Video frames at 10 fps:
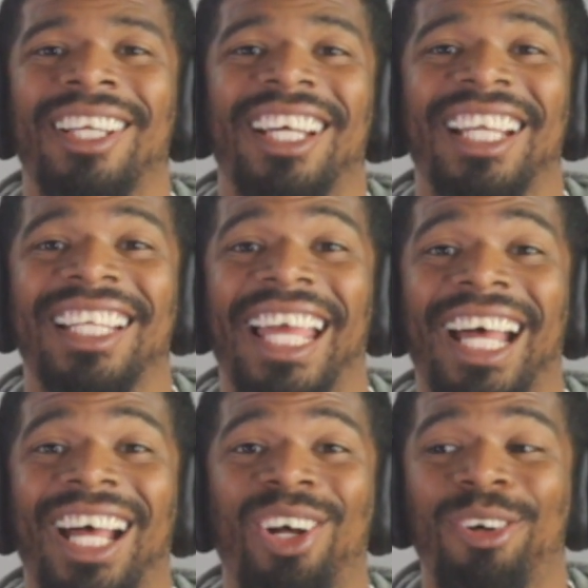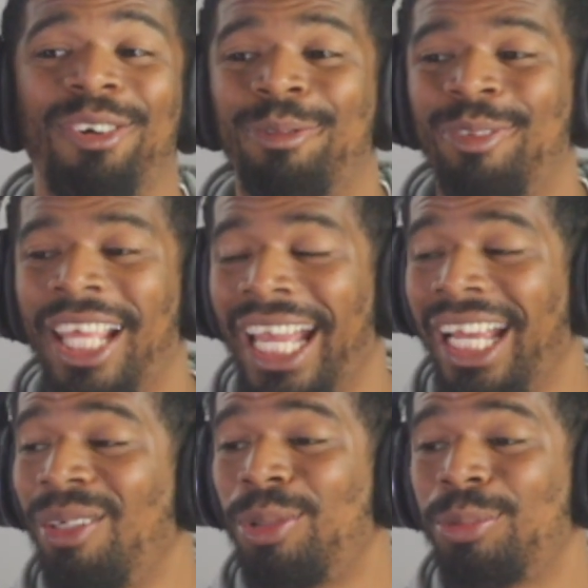And now the
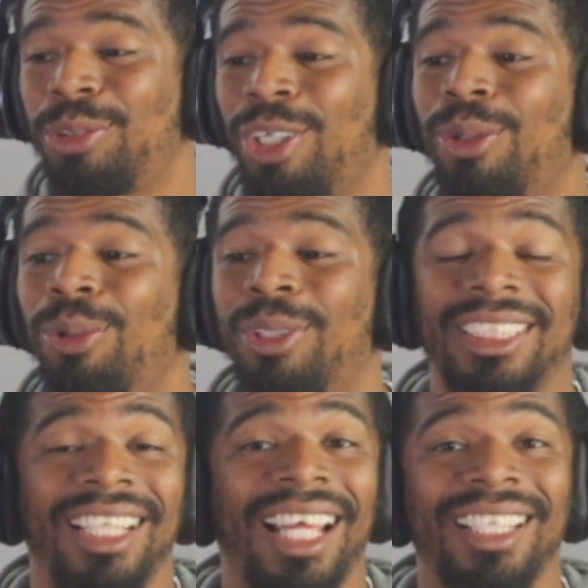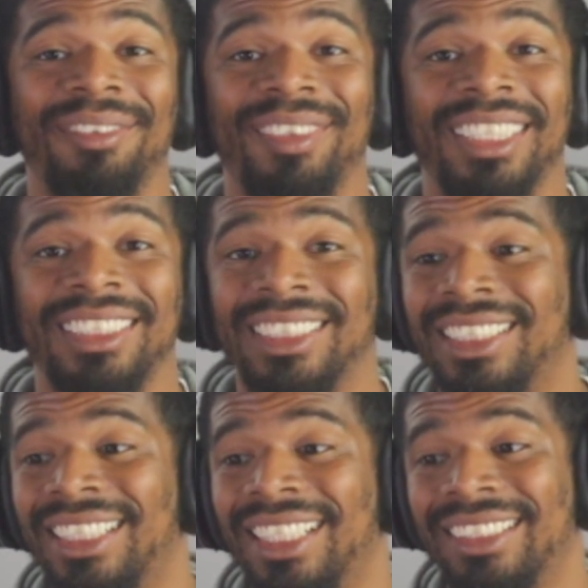Abrams are going to that
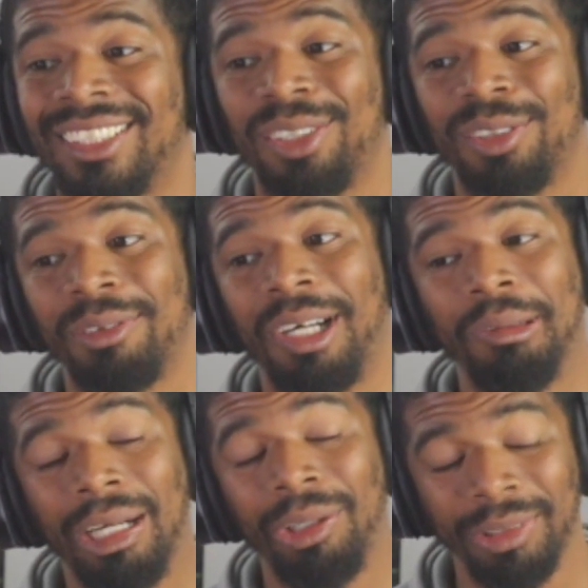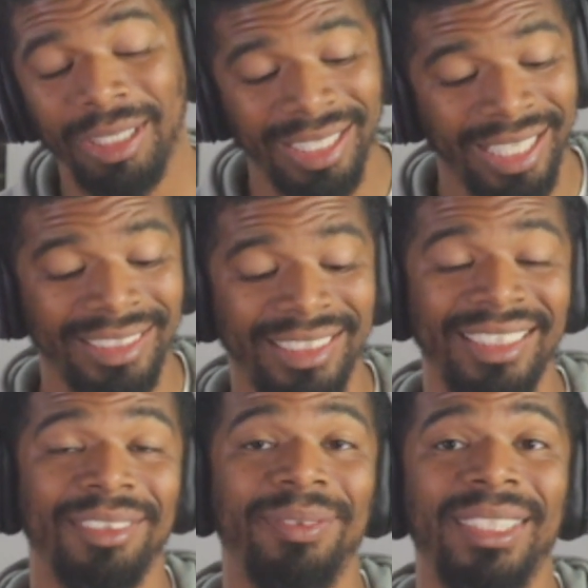division, and so okay,
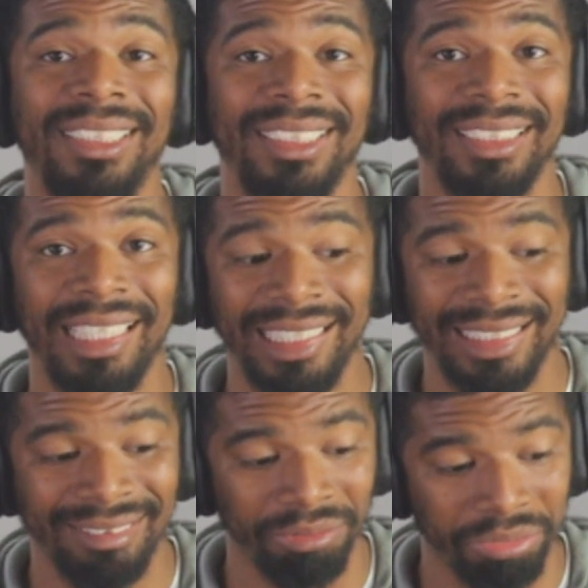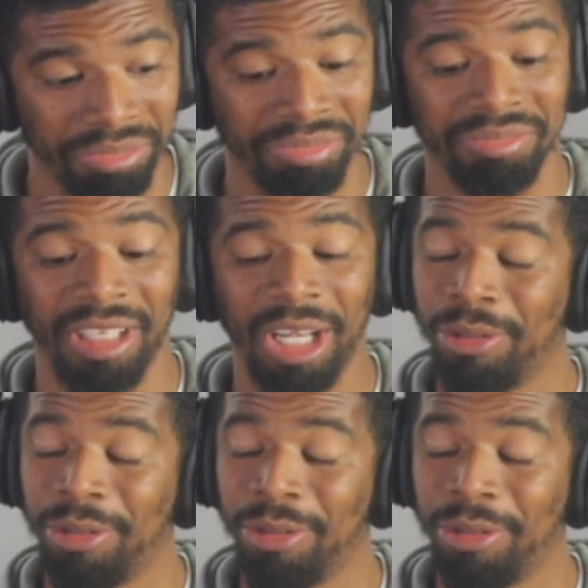18th Division. Okay.